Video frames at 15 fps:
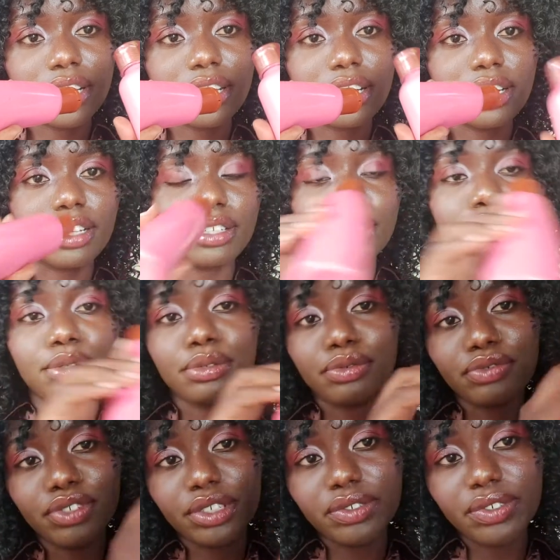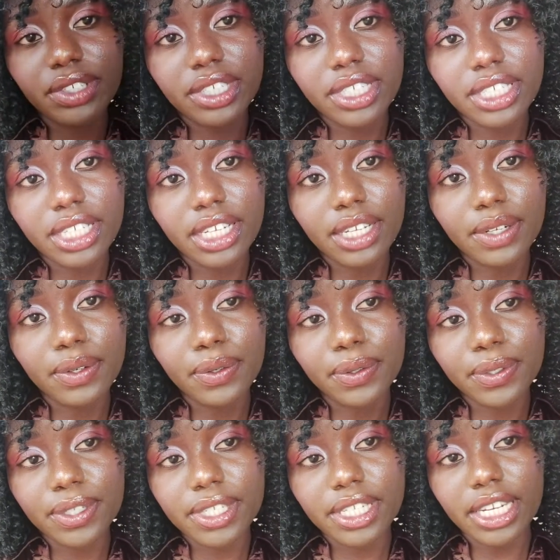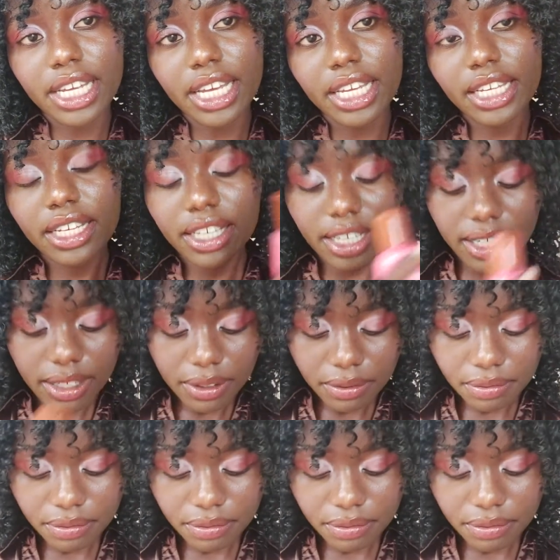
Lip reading: the 250 looks like.